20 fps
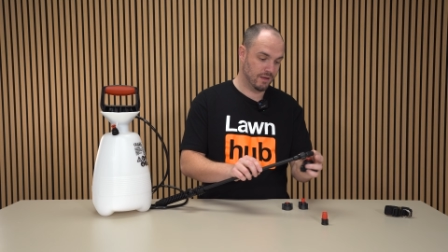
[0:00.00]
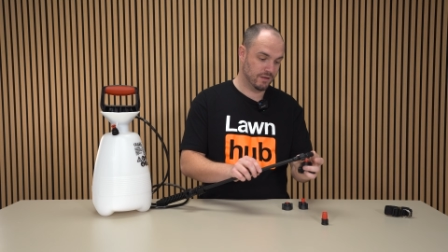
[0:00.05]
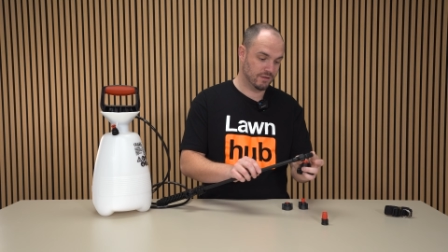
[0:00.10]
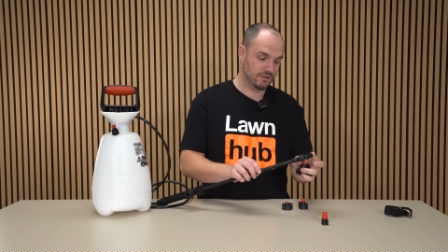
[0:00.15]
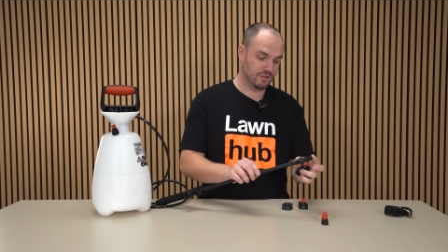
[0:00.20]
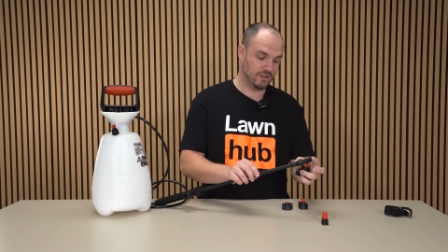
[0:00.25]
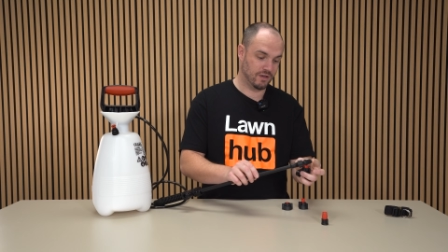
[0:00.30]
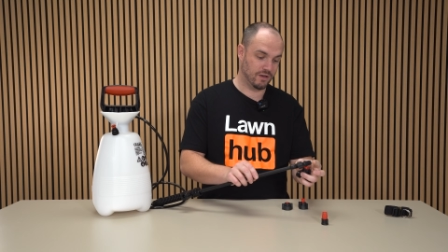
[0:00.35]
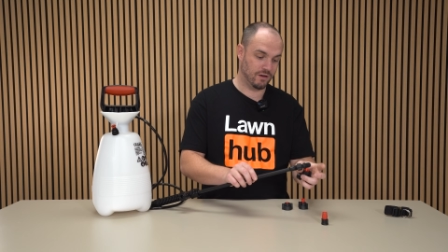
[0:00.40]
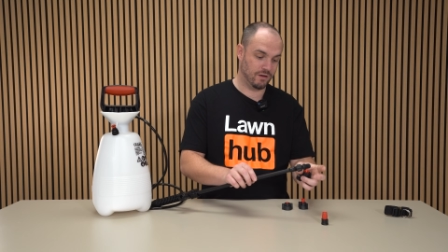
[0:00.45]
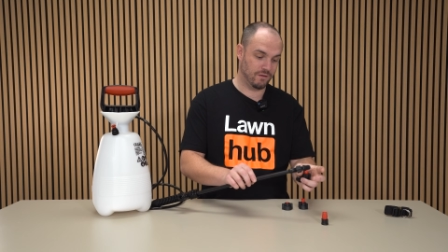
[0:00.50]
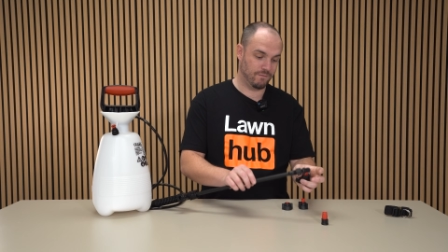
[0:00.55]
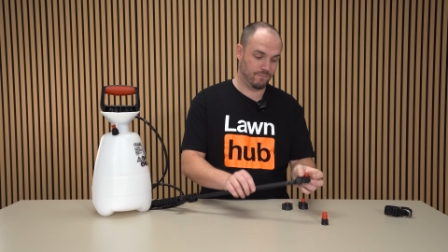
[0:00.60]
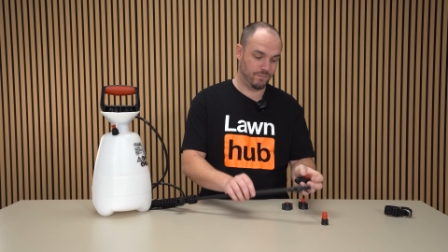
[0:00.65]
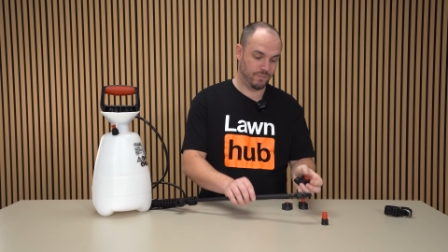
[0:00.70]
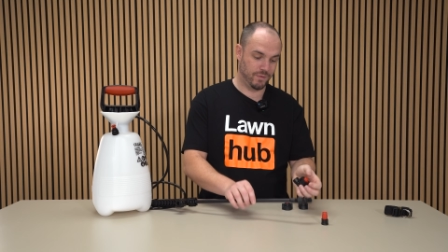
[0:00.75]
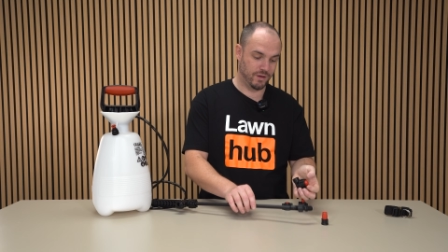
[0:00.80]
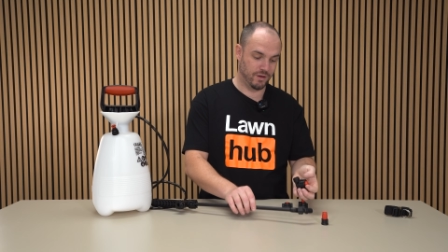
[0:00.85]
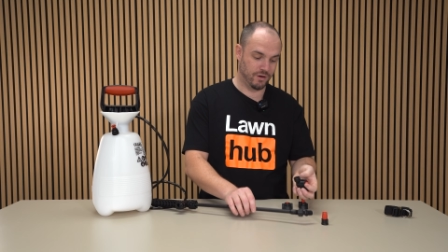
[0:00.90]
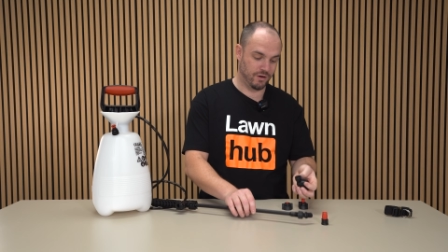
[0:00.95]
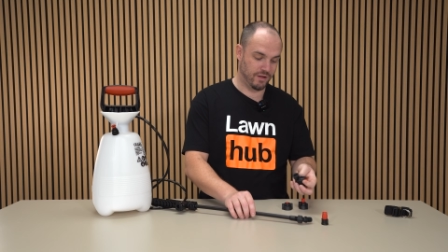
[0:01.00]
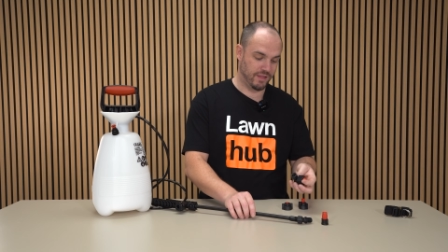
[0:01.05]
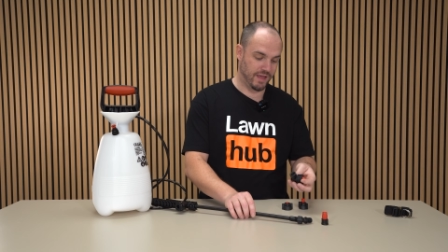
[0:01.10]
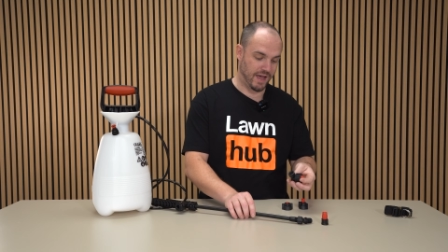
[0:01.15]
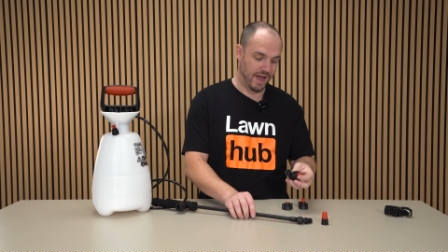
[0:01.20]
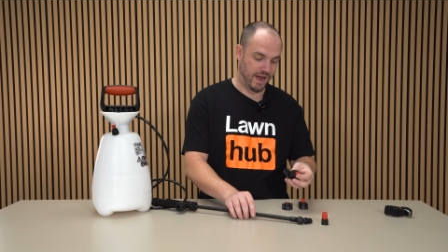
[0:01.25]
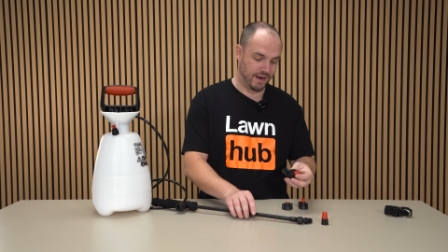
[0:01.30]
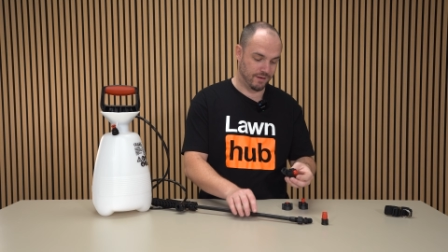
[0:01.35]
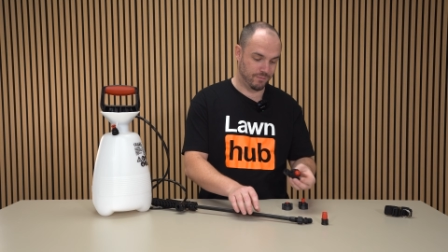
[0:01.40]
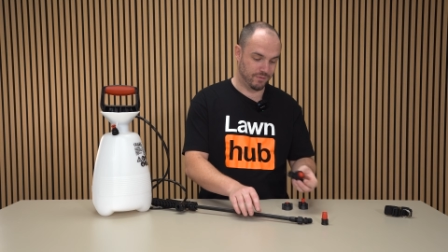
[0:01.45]
So, you know,
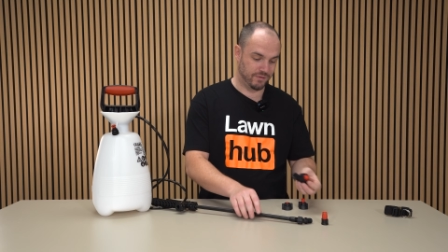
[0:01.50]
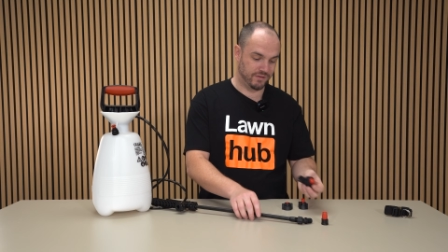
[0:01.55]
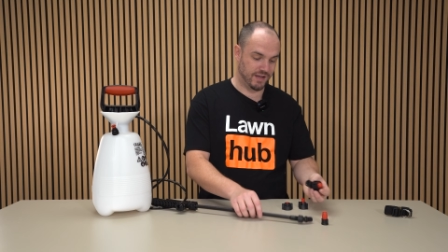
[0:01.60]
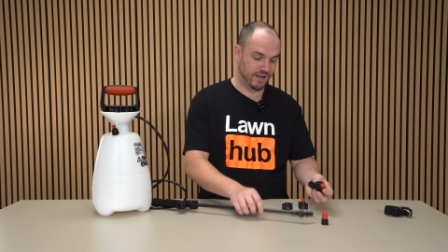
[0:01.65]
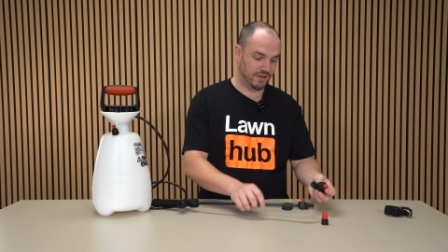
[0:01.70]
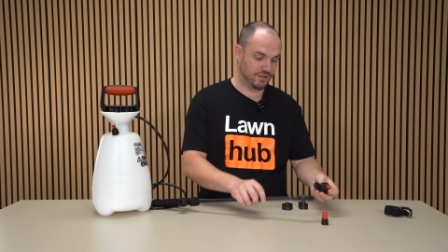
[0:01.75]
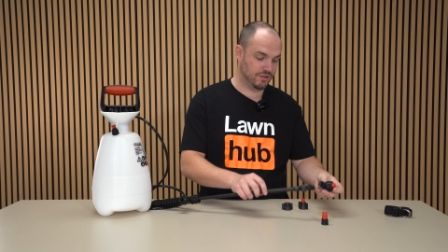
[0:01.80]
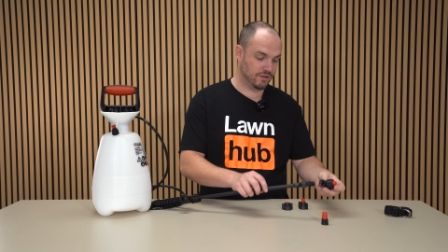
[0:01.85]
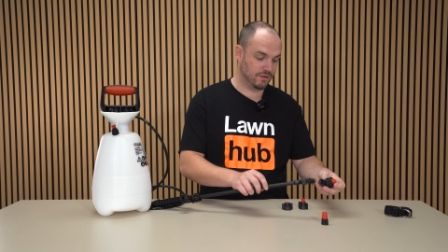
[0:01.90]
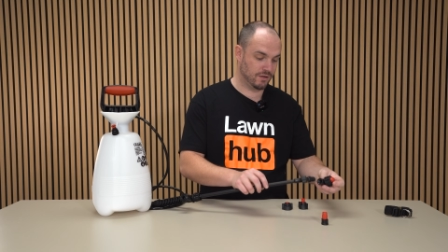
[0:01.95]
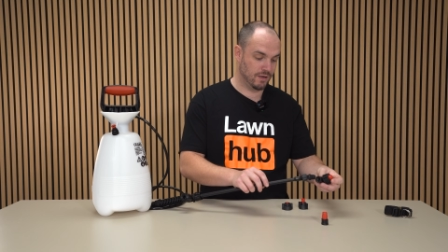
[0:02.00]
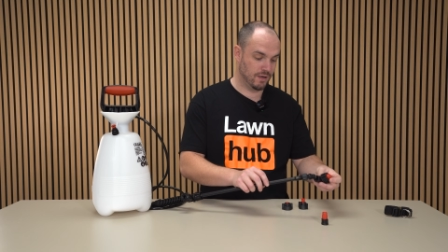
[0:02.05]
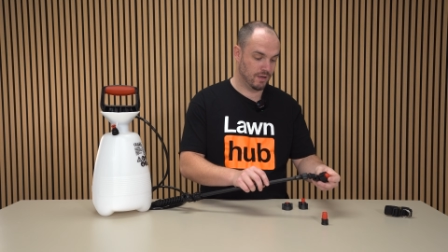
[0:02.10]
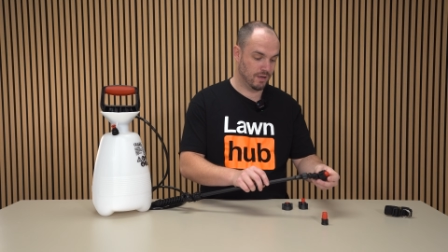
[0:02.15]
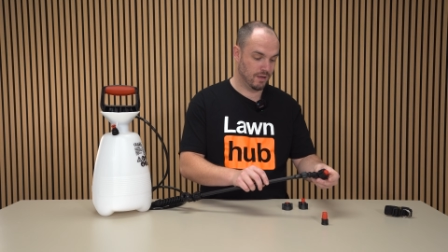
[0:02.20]
that added protection.